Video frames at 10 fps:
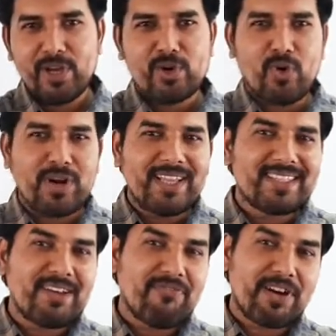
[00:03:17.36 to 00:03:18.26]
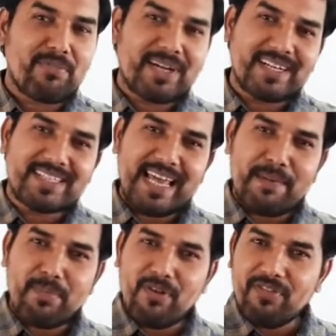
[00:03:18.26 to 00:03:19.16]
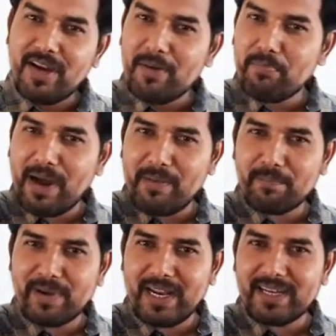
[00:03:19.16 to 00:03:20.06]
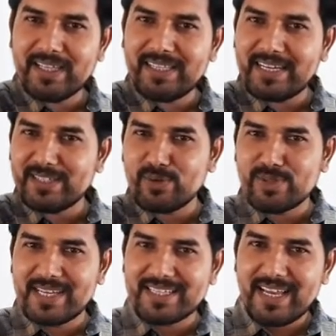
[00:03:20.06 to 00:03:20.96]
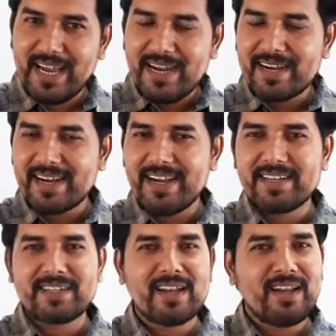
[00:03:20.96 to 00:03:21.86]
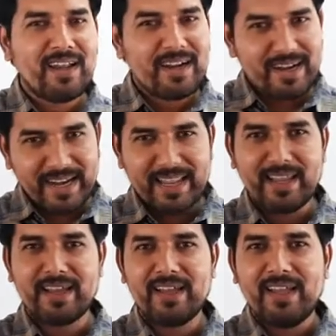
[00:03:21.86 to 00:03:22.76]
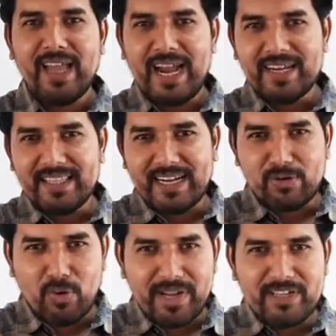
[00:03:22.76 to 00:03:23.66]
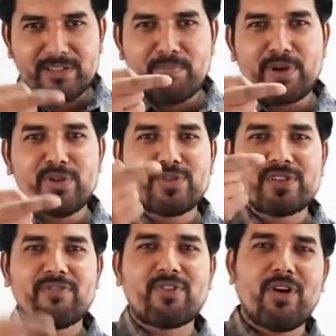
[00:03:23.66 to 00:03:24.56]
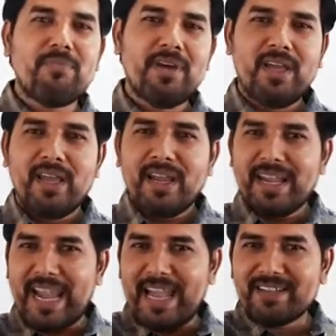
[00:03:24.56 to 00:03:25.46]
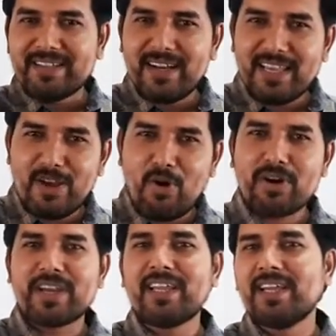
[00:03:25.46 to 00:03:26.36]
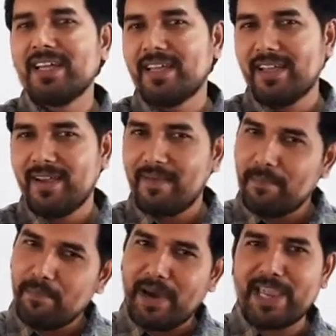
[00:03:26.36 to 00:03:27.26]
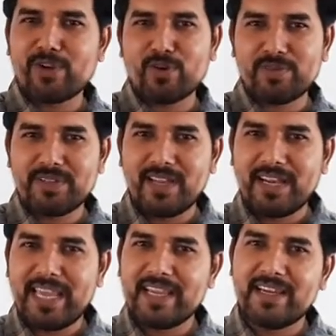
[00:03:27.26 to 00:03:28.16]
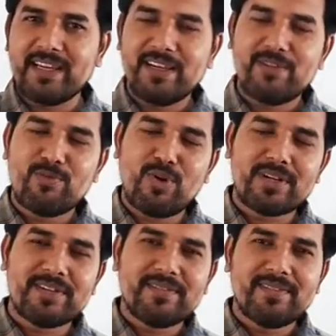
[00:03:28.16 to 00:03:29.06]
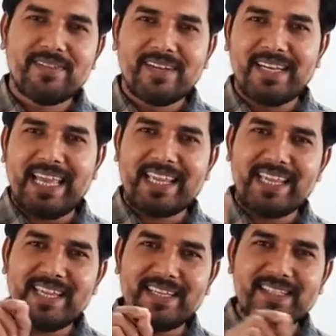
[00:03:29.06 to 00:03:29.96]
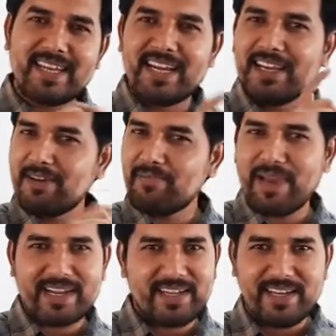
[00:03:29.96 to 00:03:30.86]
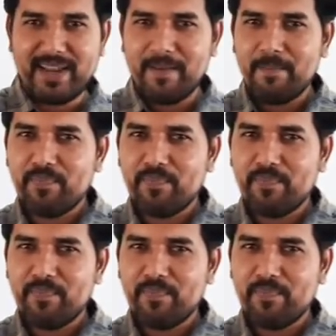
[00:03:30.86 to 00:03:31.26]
Toddy is the fermented sap of palm plant that is used as traditional drink, and that toddy is produced from naturally occurring microbes like what? Like yeast and bacteria.